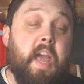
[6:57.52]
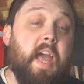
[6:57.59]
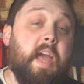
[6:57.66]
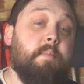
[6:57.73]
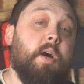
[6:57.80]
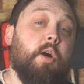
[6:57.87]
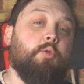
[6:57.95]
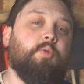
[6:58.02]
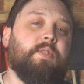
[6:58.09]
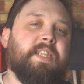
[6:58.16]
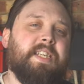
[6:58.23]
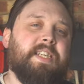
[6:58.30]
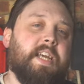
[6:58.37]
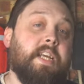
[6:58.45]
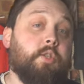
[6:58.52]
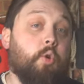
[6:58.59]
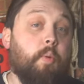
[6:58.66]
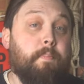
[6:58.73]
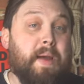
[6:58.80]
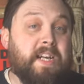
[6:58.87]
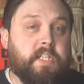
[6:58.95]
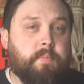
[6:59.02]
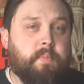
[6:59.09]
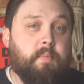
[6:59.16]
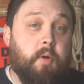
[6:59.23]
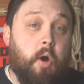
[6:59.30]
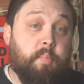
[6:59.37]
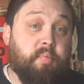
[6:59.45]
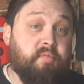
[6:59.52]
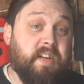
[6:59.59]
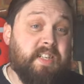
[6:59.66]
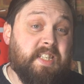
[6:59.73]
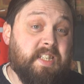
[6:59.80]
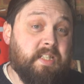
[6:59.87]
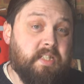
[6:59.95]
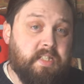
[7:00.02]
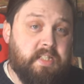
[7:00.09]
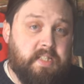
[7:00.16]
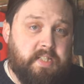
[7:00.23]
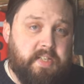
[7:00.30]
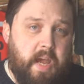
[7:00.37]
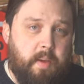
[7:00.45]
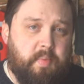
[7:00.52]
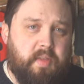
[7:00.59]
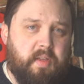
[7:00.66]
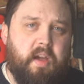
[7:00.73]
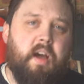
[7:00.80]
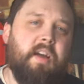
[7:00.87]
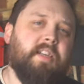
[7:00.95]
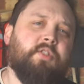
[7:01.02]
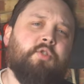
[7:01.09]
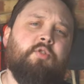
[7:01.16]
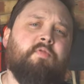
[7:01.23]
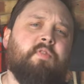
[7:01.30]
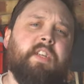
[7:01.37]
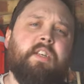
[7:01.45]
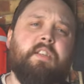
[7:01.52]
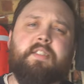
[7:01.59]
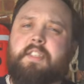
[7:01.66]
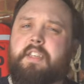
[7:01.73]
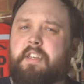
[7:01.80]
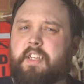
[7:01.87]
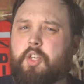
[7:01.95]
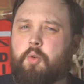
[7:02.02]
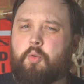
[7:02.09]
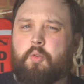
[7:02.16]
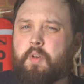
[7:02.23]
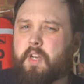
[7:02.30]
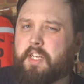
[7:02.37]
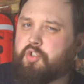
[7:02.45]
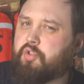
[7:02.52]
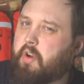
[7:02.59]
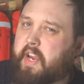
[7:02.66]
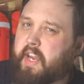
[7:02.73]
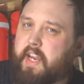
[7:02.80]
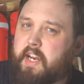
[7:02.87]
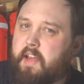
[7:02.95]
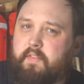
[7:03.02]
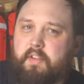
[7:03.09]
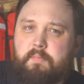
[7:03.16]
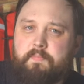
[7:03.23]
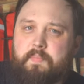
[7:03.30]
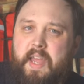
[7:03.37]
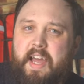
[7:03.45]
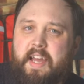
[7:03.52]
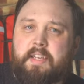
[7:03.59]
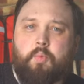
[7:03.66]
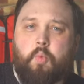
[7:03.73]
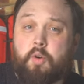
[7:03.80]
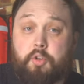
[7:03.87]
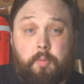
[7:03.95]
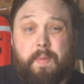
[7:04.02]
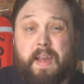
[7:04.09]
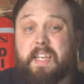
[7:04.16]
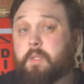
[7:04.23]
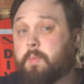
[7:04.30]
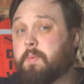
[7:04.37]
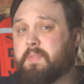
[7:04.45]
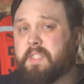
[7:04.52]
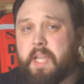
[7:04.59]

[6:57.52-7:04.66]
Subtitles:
MOD is your maximum operating depth. It's not really concerning your like training level and what your maximum